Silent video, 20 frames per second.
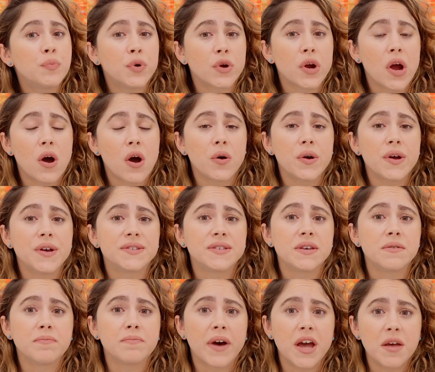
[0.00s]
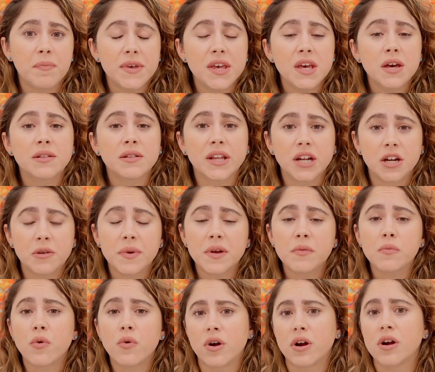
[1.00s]
pro is it might be a little
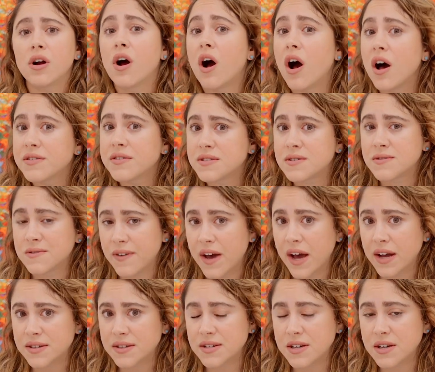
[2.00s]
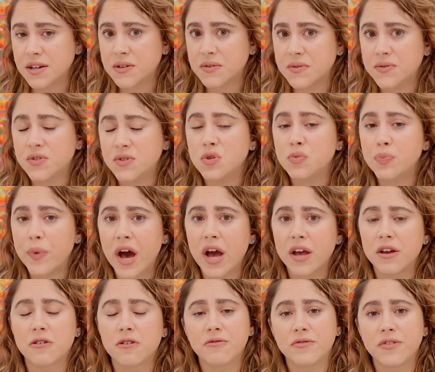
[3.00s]
bit more cost effective to buy
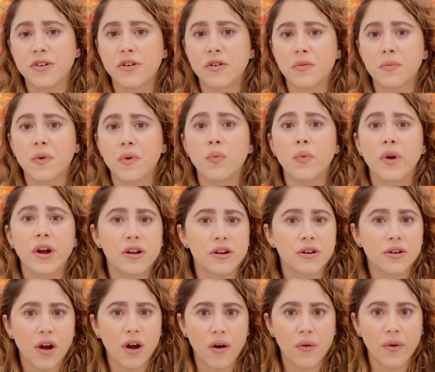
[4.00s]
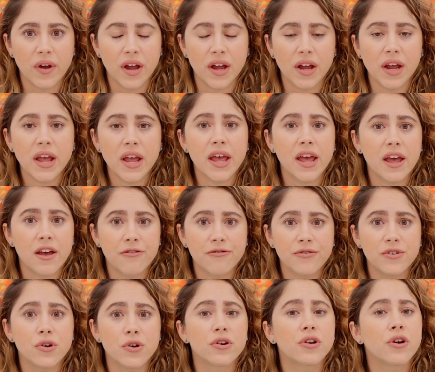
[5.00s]
your film where you're going
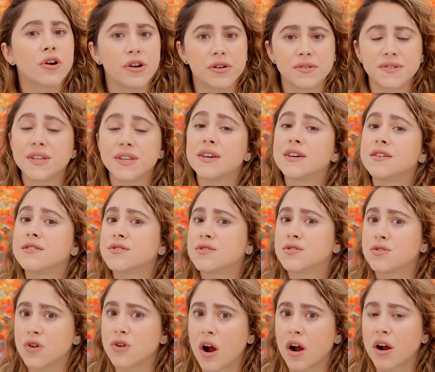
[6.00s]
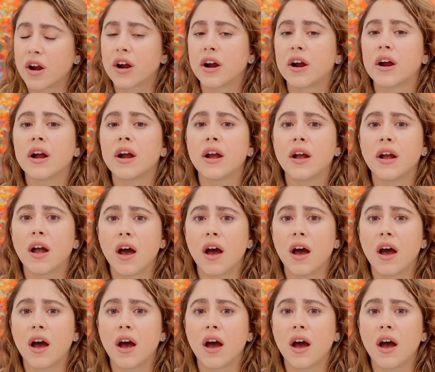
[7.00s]
if your currency is stronger